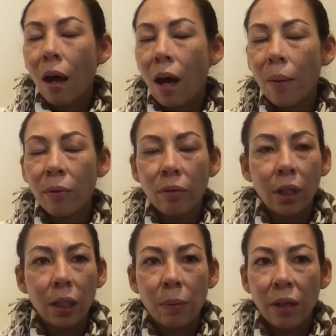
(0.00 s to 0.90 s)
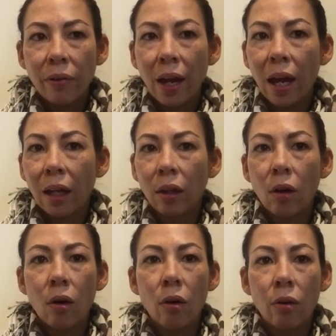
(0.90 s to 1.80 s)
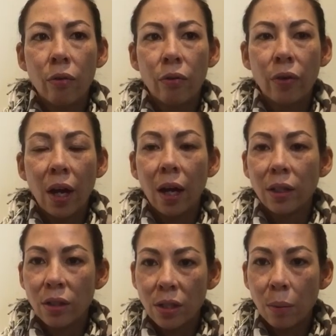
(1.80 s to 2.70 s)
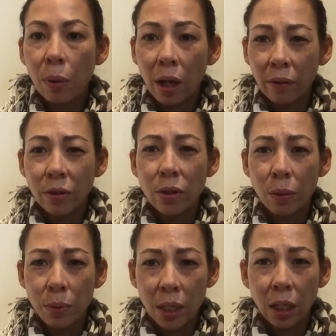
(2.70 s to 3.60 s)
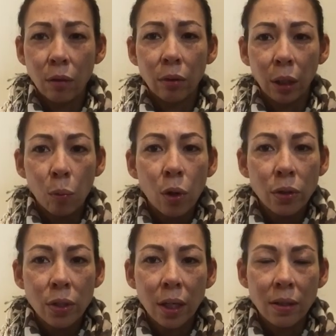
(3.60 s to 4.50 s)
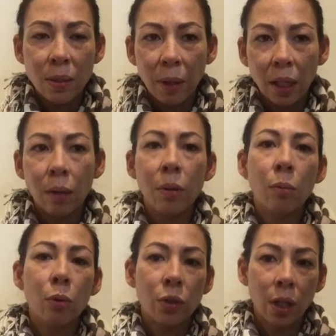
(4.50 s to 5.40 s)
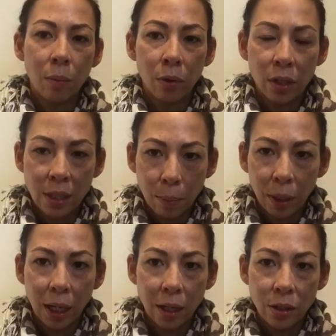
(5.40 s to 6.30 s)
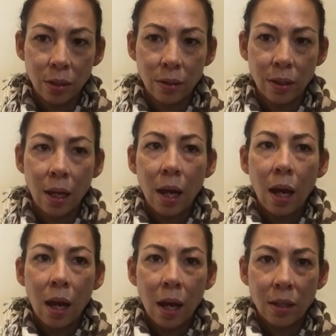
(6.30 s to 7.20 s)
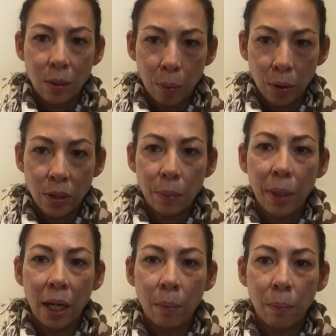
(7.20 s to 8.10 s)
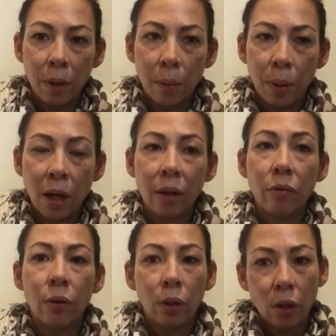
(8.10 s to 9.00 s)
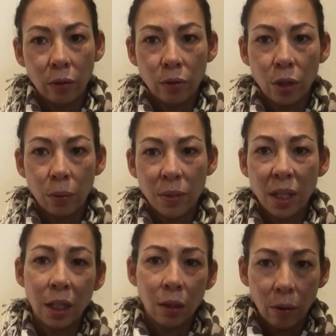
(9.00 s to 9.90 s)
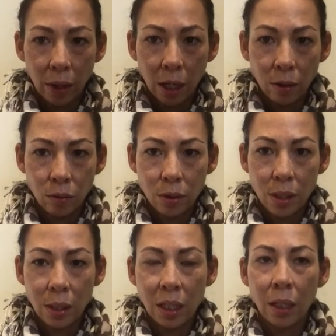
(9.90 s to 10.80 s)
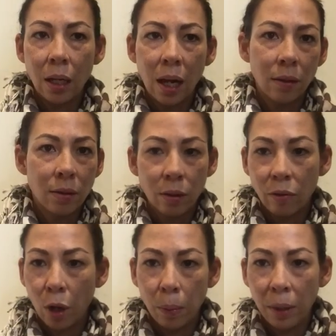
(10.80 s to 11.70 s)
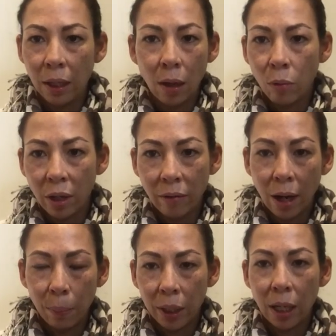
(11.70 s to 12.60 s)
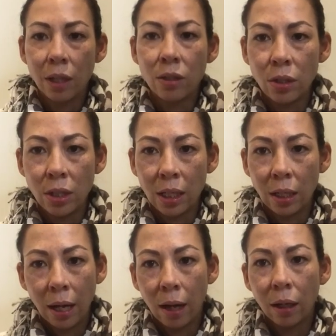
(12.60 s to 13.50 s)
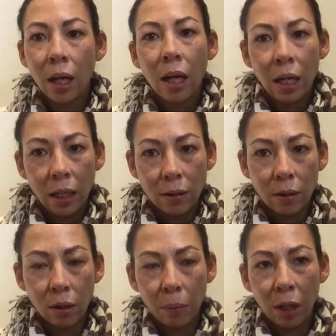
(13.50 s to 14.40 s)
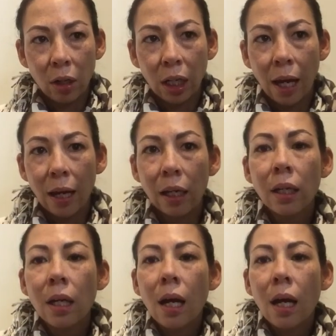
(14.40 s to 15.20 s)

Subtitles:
I'm a really big fan of just applying for jobs that you really want and spending a bit more time on those applications, as opposed to applying for a lot of jobs that you're not that interested in and sort of hoping that whatever application you send out is going to be okay.